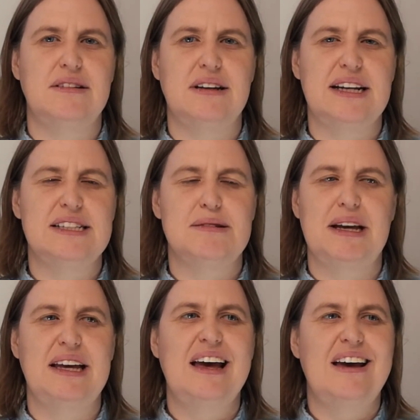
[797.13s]
You need to
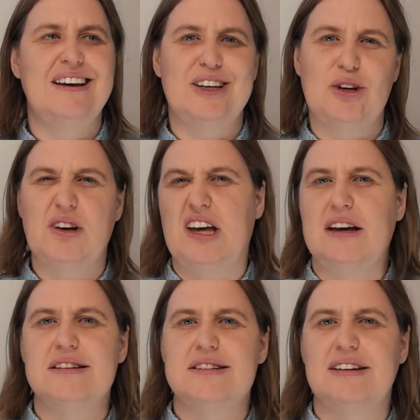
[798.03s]
be
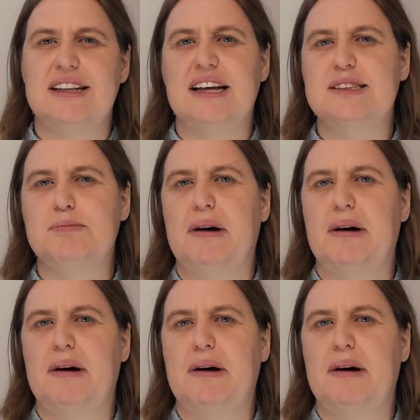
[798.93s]
cooking and doing this,